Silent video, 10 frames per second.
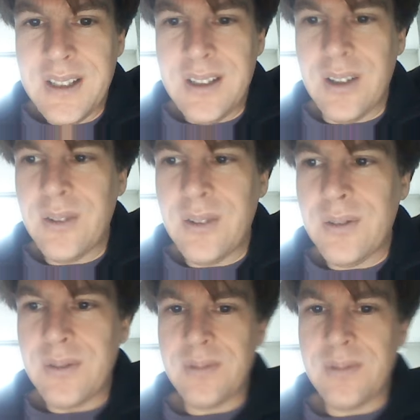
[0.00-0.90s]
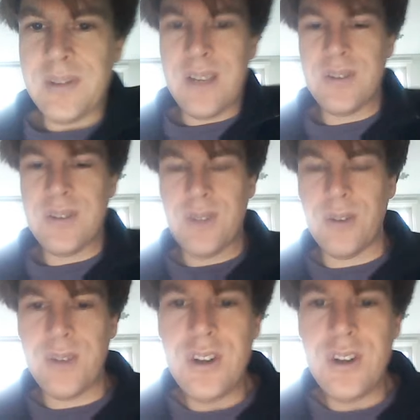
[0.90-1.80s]
Now, if it's run
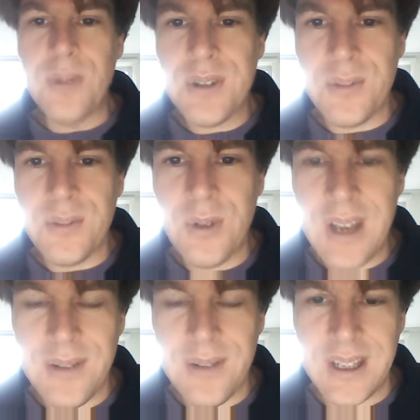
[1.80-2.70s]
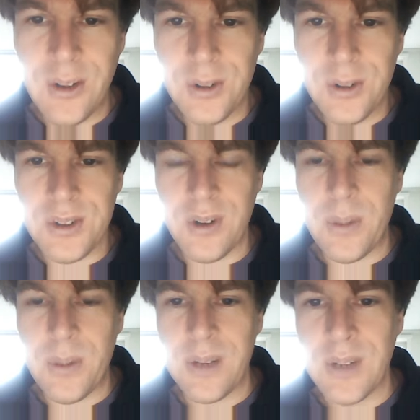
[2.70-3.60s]
on renewables, it wouldn't have any cost, so
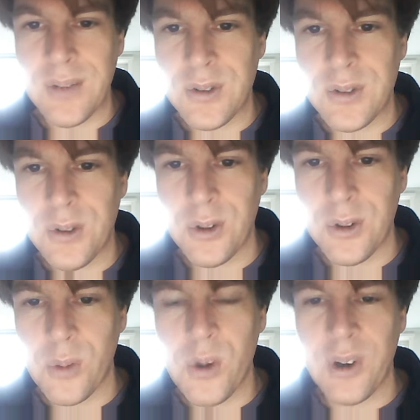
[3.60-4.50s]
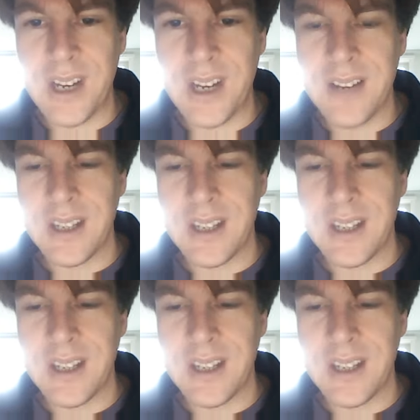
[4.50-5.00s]
nobody would have to toil or work or anything.